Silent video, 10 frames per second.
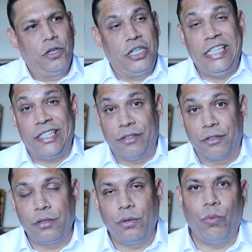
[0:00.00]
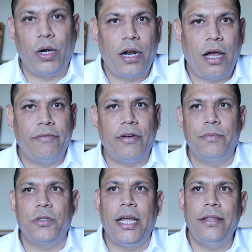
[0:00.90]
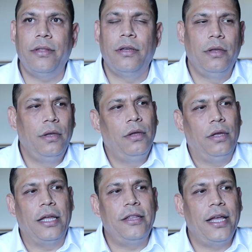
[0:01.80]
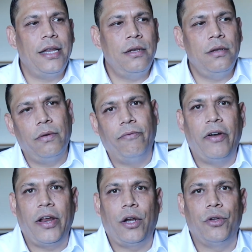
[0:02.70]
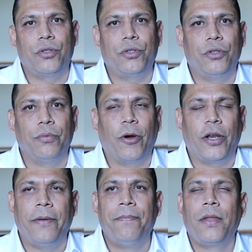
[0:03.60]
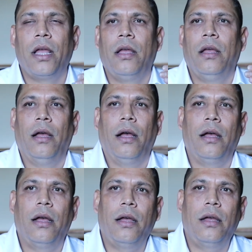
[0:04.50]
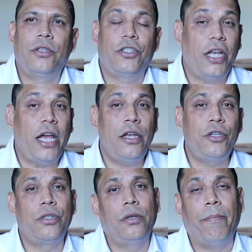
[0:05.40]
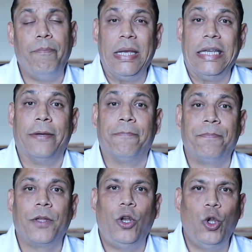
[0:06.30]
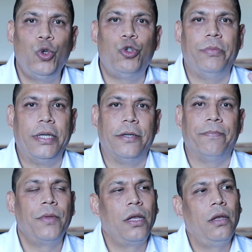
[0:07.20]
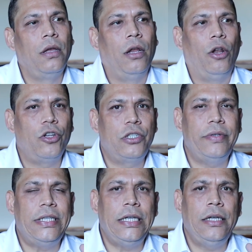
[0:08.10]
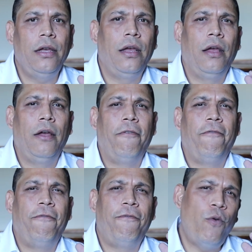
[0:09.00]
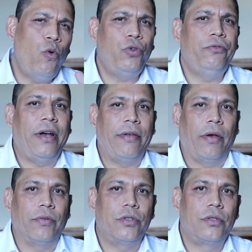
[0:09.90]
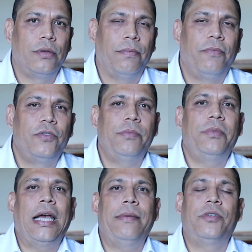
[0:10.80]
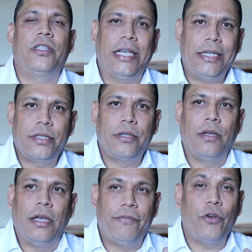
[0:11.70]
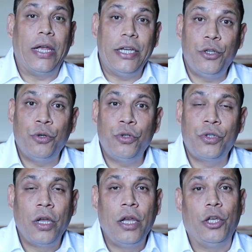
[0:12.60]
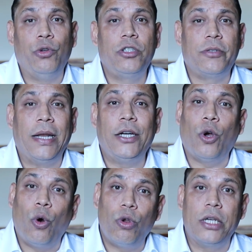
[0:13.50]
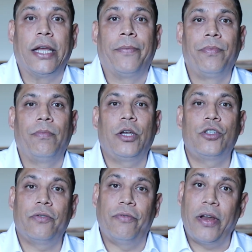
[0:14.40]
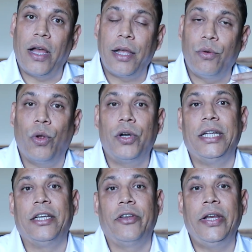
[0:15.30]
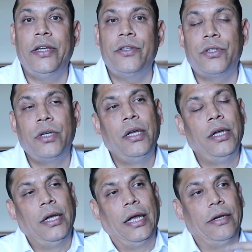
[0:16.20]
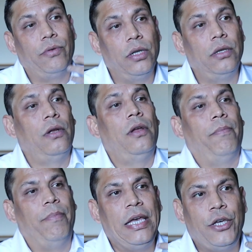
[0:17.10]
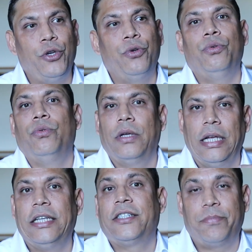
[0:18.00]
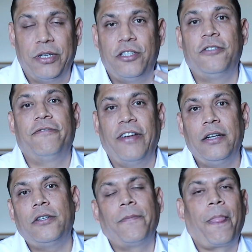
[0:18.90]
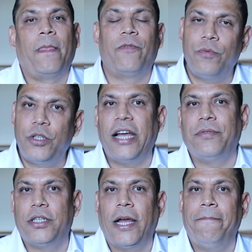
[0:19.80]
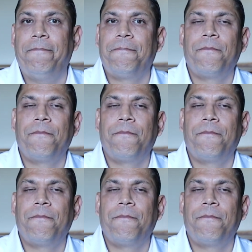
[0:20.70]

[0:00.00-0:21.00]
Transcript: decent one and a half arms length, and then very close to your body. Uh, sillage medium, low to medium. Longevity four to five hours, sometimes six. If you're indoors, you'll smell it all day because of very high quality ingredients. It will make you its presence felt from time to time